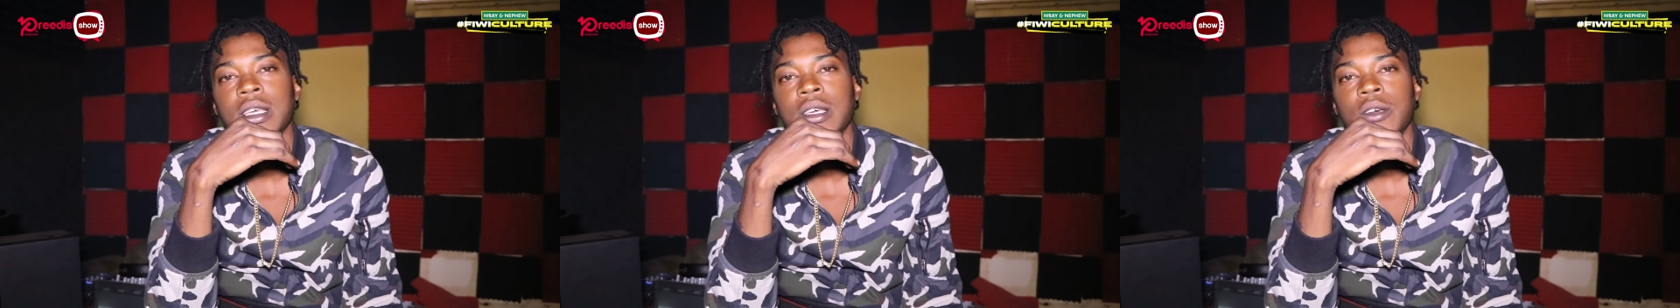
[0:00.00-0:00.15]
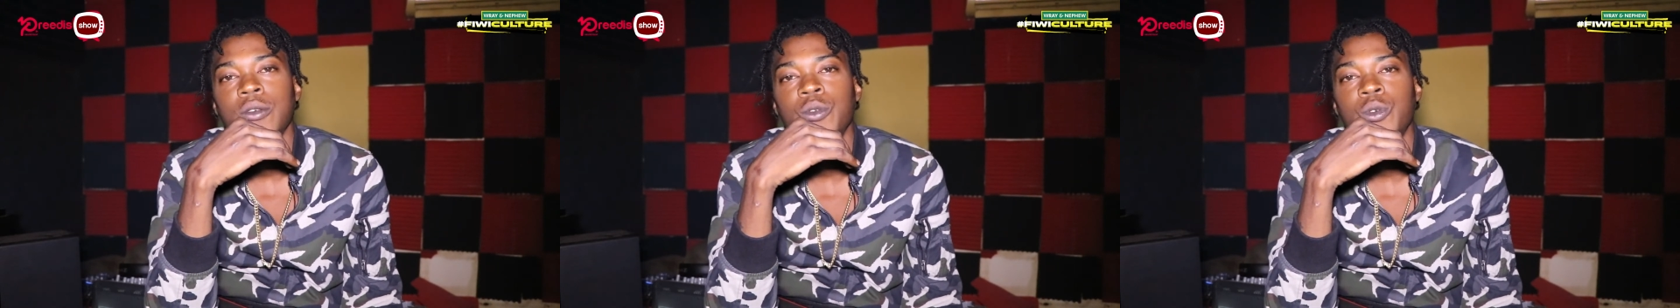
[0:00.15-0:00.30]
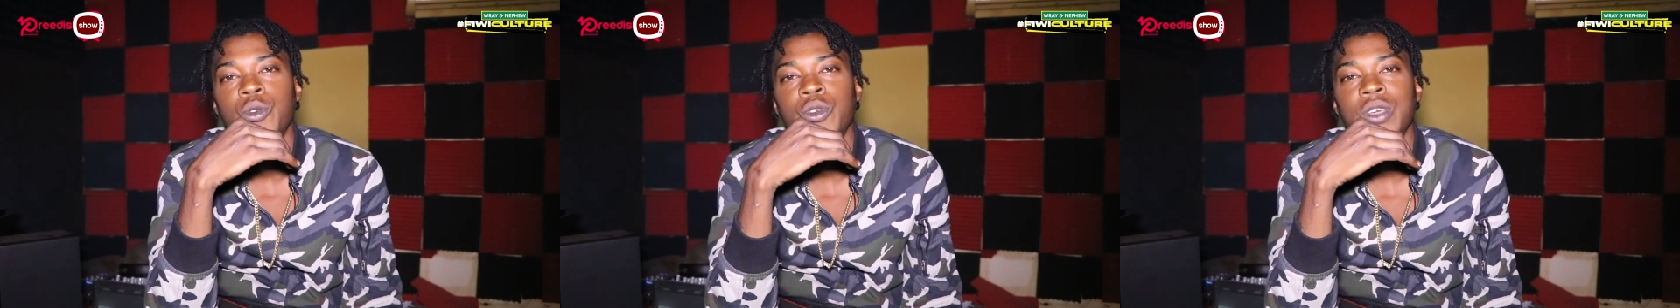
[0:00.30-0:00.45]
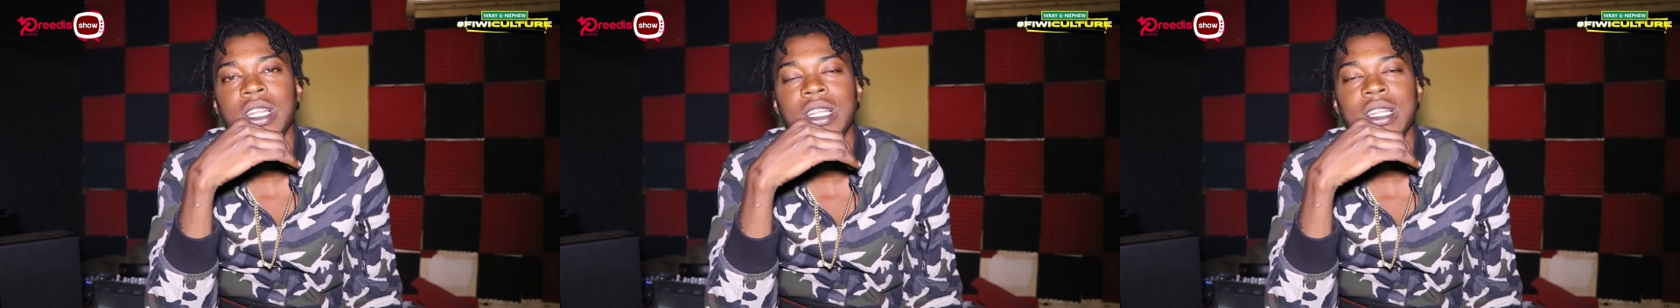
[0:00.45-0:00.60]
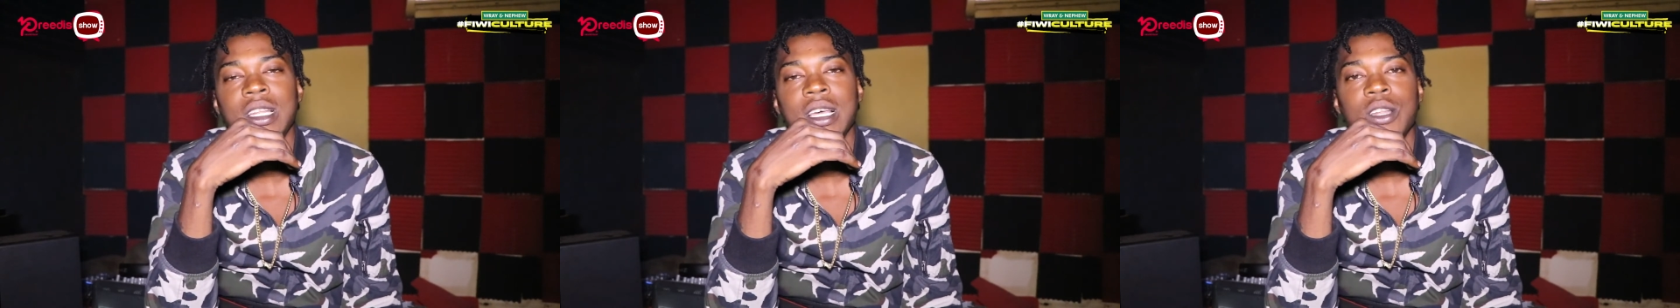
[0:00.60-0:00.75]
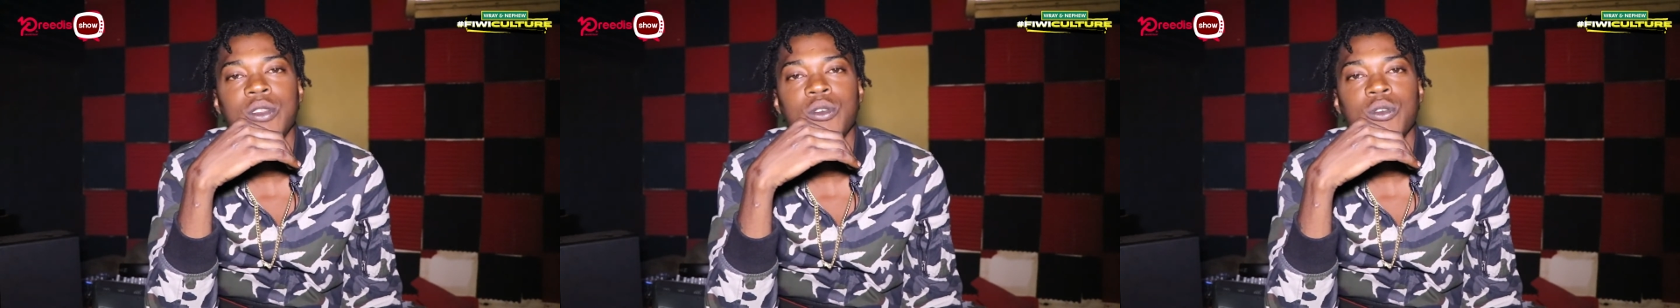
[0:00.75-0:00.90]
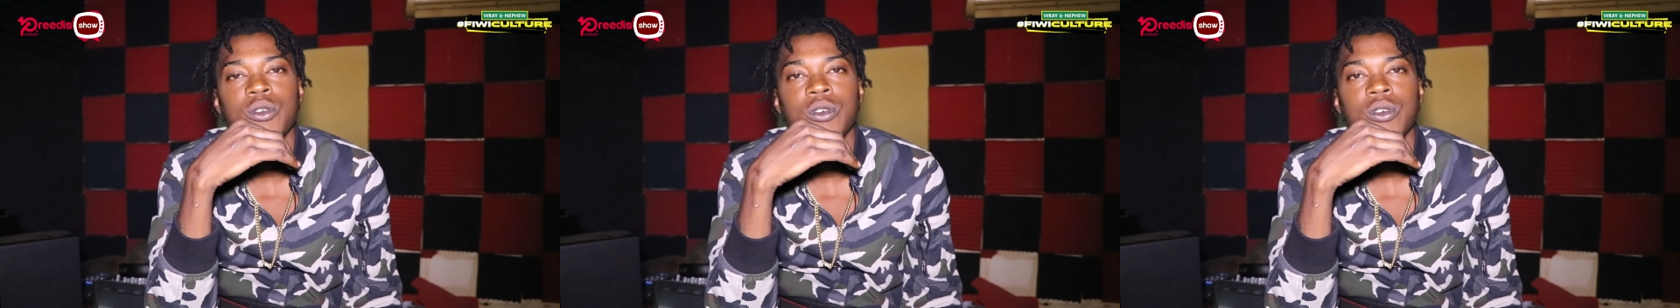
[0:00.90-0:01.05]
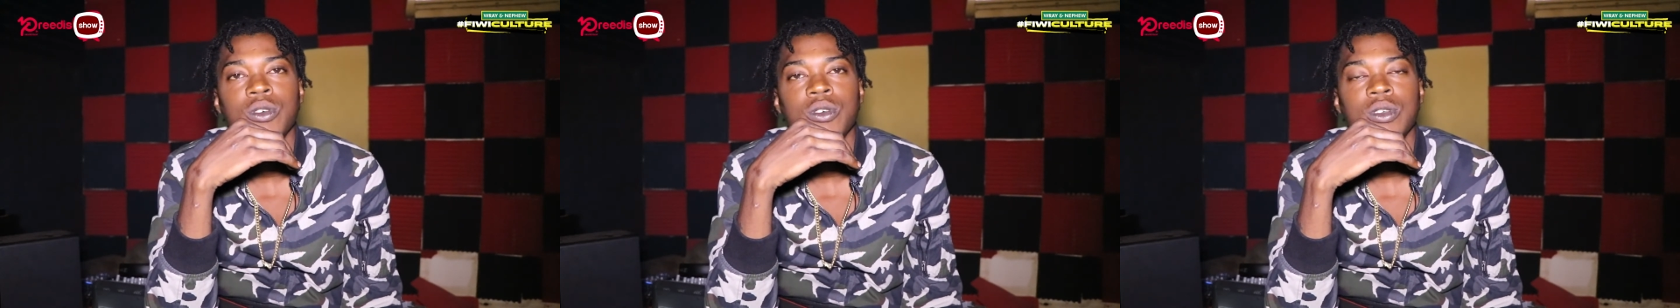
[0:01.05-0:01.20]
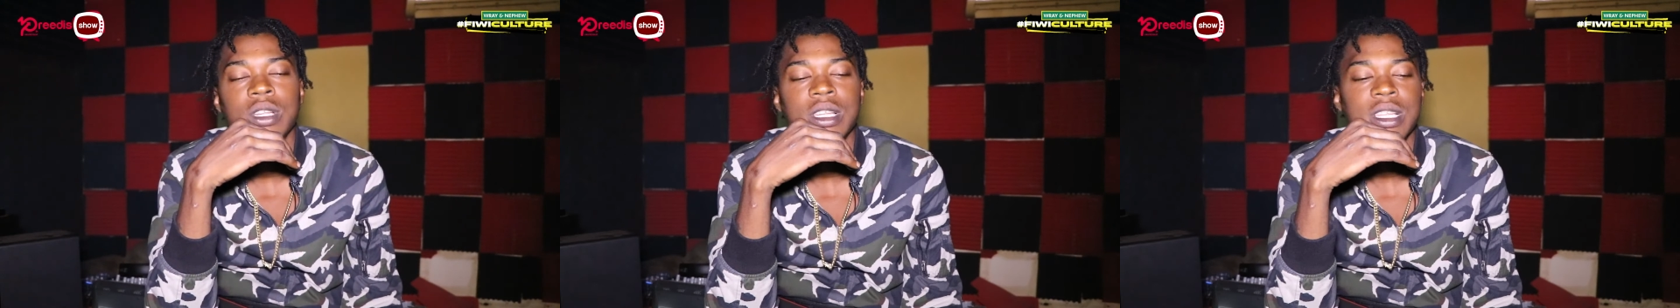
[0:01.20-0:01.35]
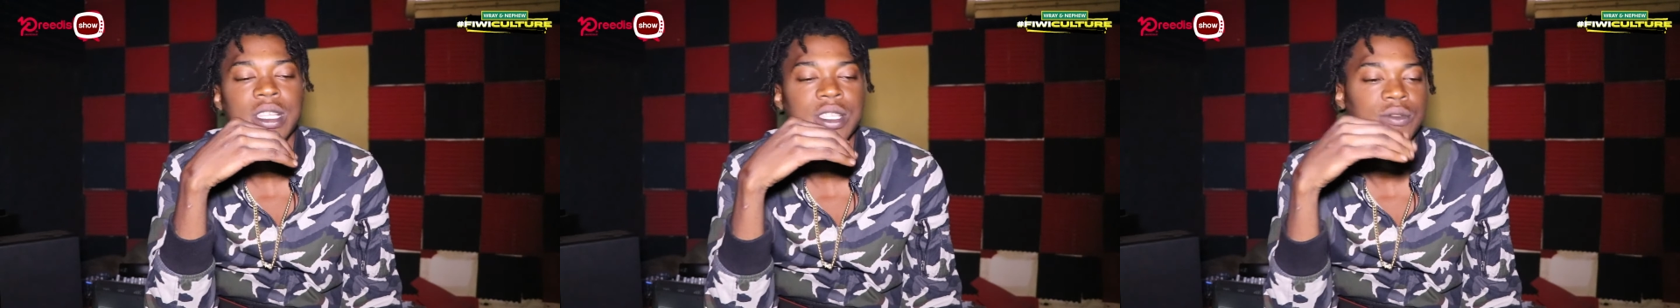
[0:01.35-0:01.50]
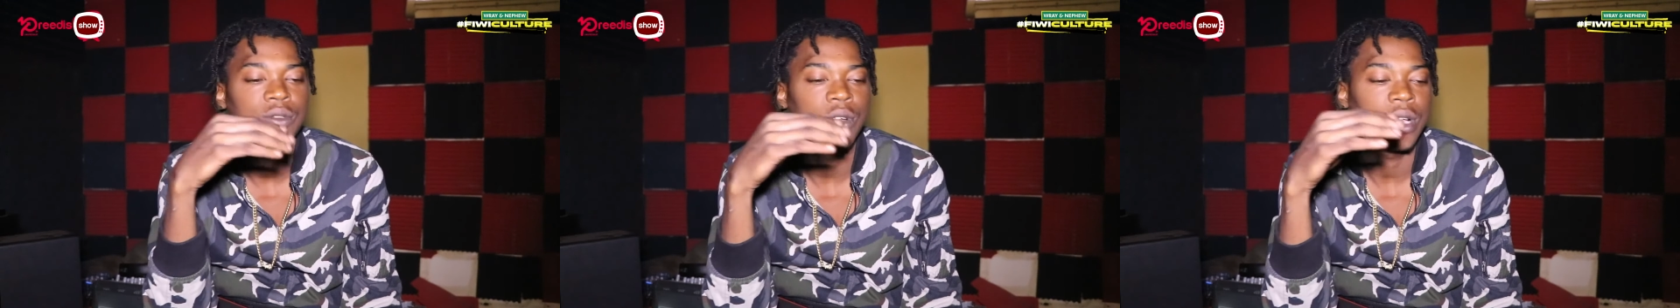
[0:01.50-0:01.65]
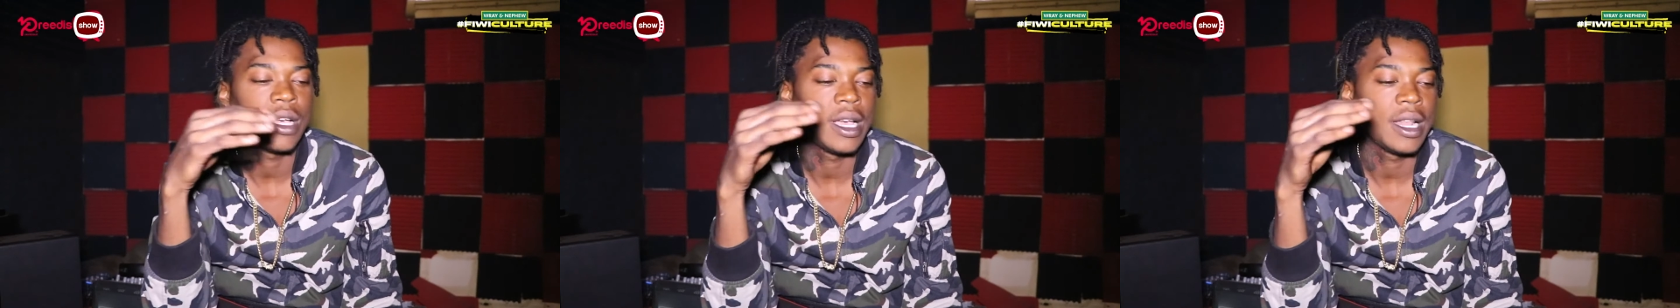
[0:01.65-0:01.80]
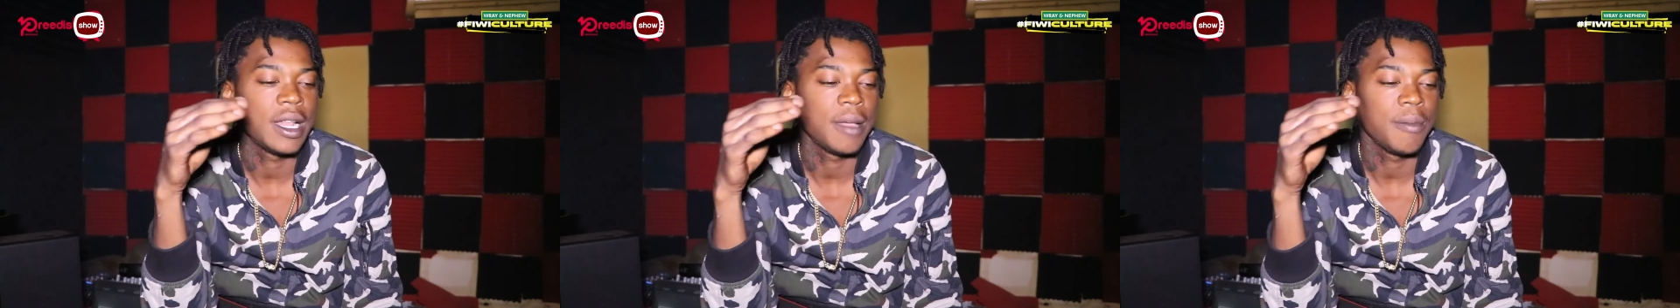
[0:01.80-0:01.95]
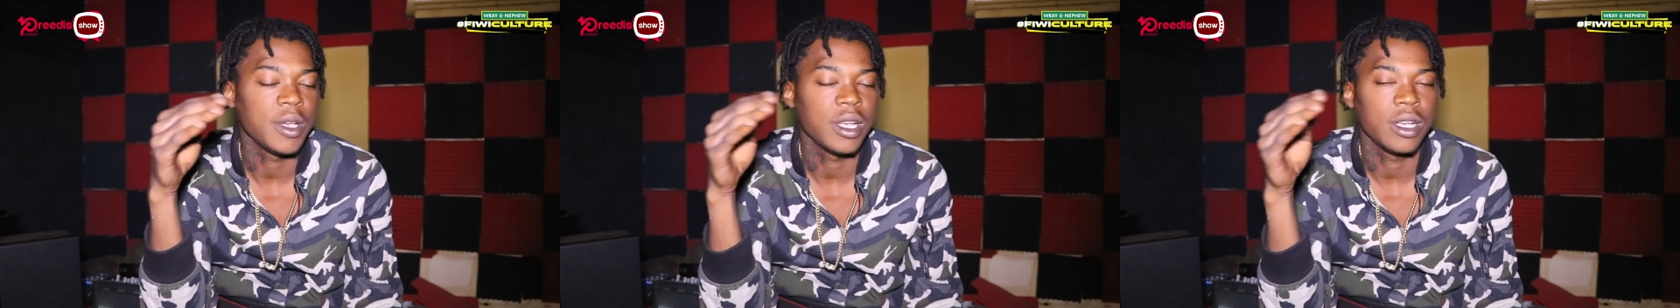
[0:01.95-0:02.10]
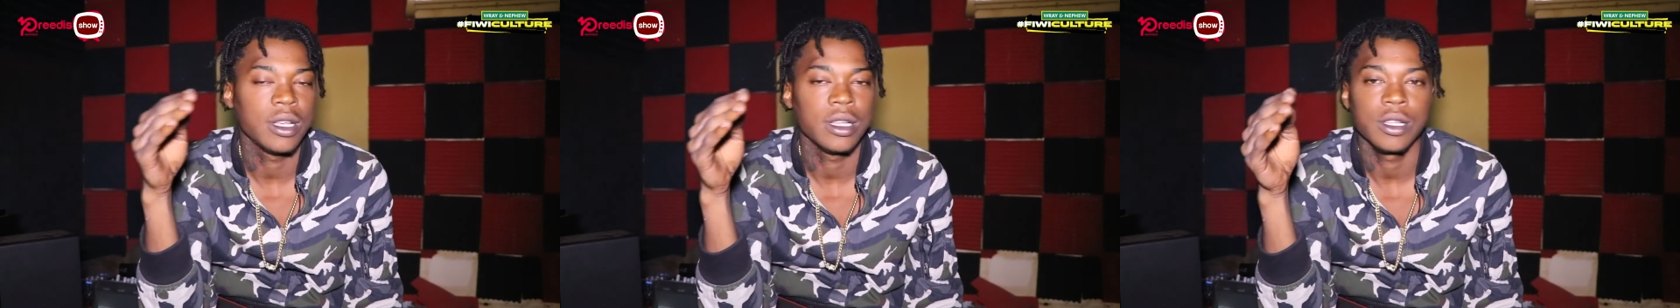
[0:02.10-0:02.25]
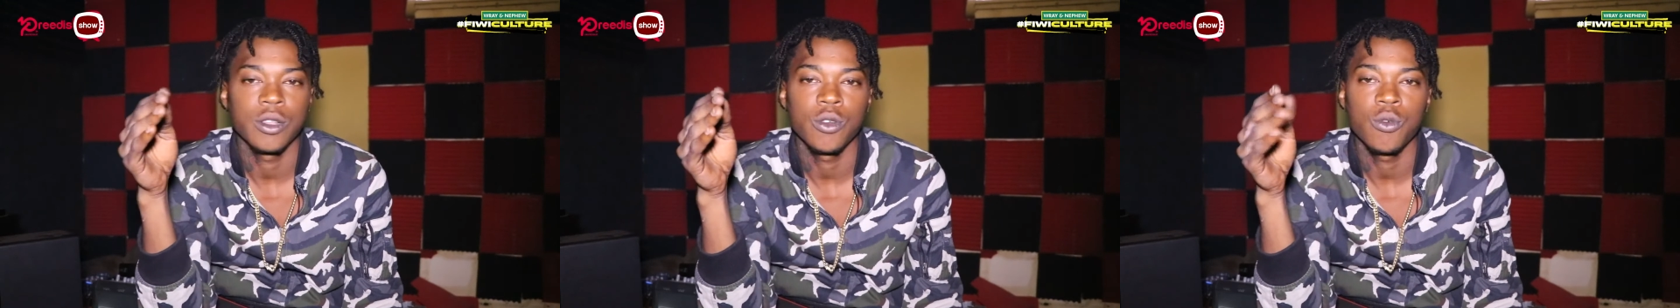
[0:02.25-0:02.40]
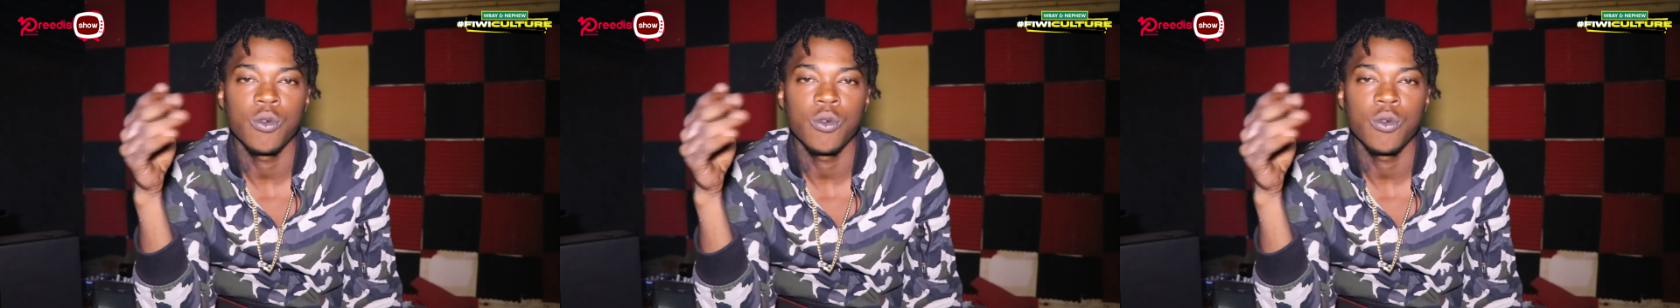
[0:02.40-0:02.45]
we really did do this for kind of make the